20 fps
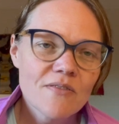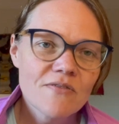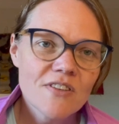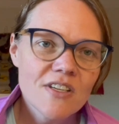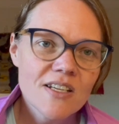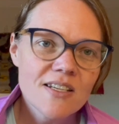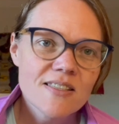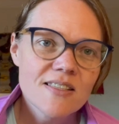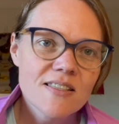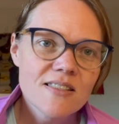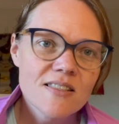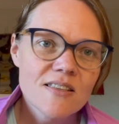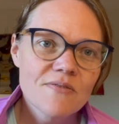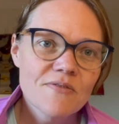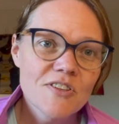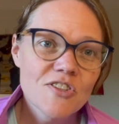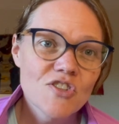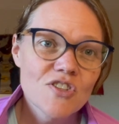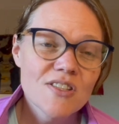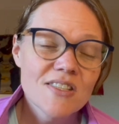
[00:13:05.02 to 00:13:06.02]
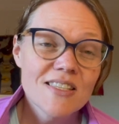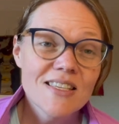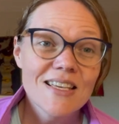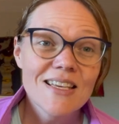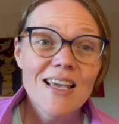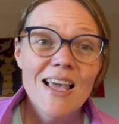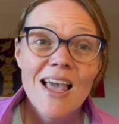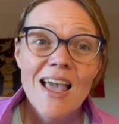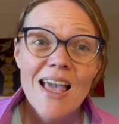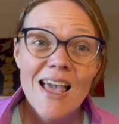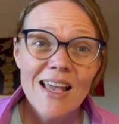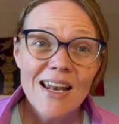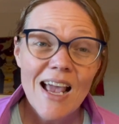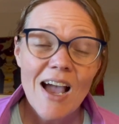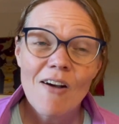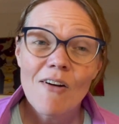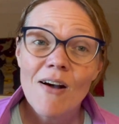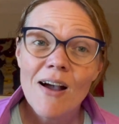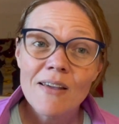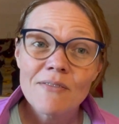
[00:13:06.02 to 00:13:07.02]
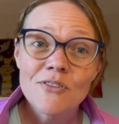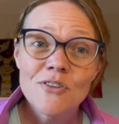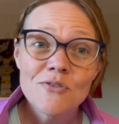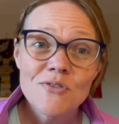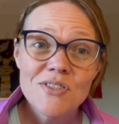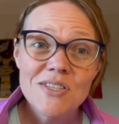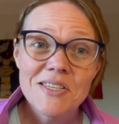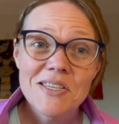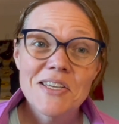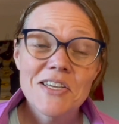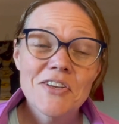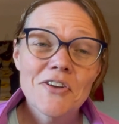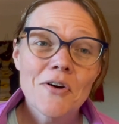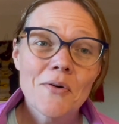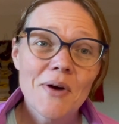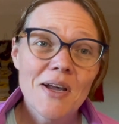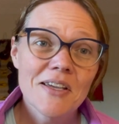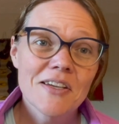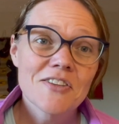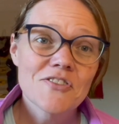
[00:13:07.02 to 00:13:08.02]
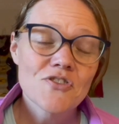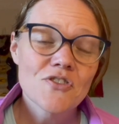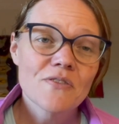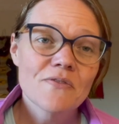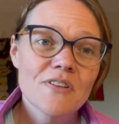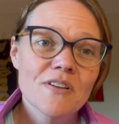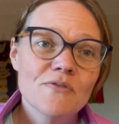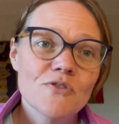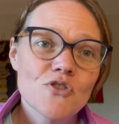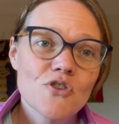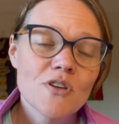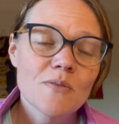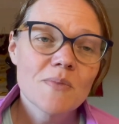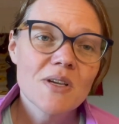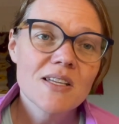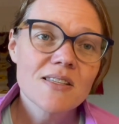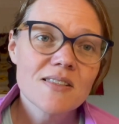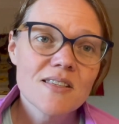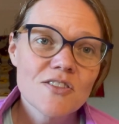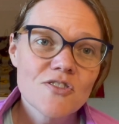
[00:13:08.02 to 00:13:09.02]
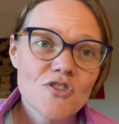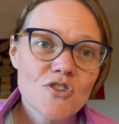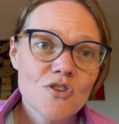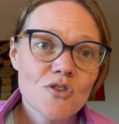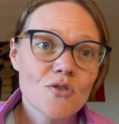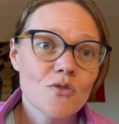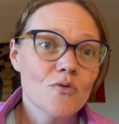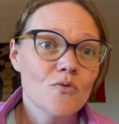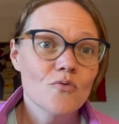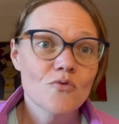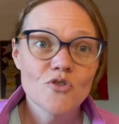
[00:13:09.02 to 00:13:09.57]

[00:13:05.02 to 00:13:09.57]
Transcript: venous insufficiency, and how I've used keto and conservative treatments to